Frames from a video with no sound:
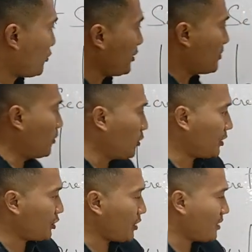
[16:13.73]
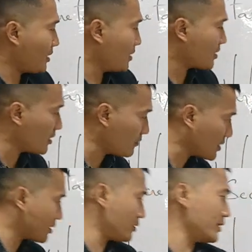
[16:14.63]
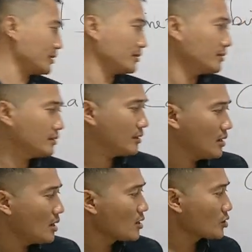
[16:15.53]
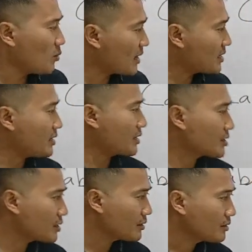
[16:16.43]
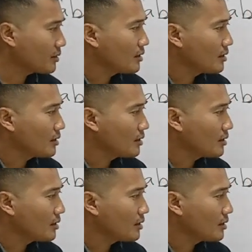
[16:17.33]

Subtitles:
between the politicians and the civil servant. So what is this?